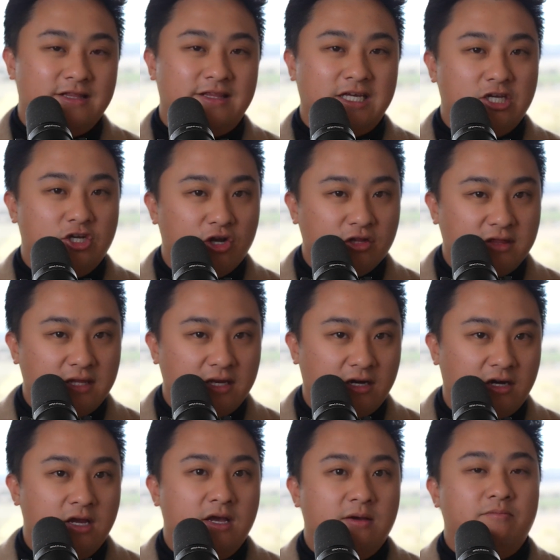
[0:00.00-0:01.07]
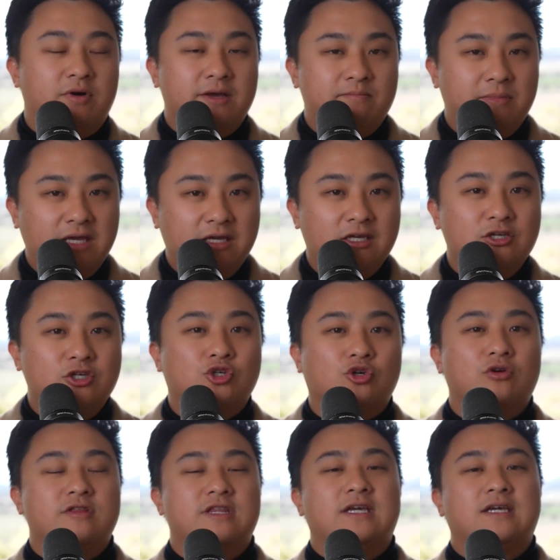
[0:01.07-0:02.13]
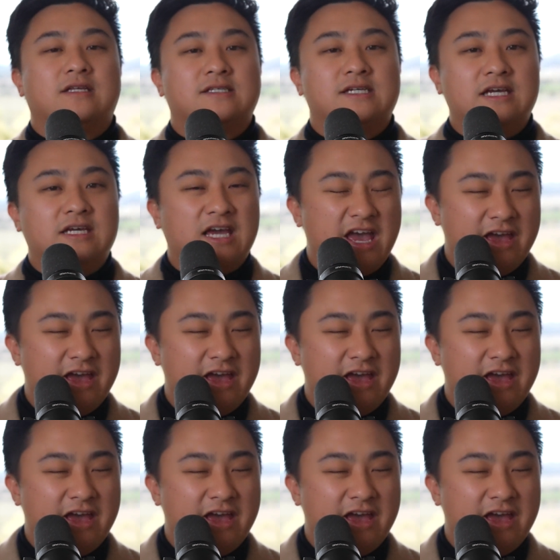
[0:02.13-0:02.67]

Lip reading: They got there by making sure they can take